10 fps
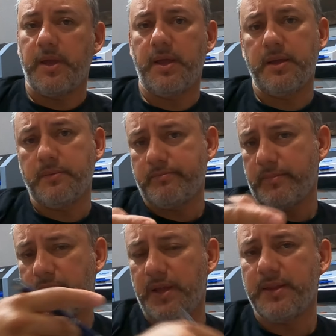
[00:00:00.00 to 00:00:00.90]
and
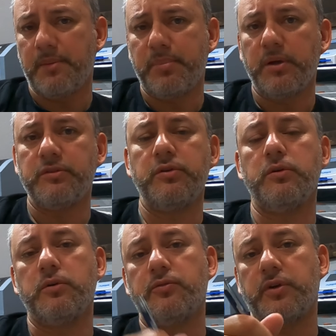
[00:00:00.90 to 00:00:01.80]
hit that bell
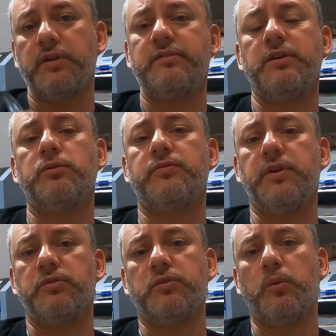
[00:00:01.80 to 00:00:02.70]
too for continuous
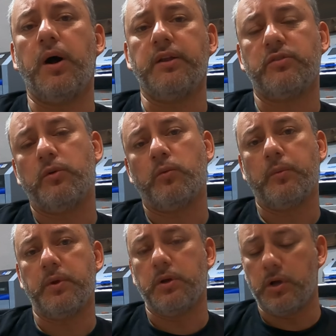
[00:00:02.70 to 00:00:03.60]
videos to watch
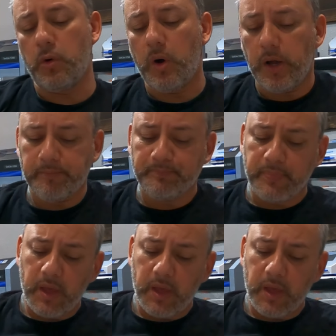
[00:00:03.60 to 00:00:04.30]
when we go on.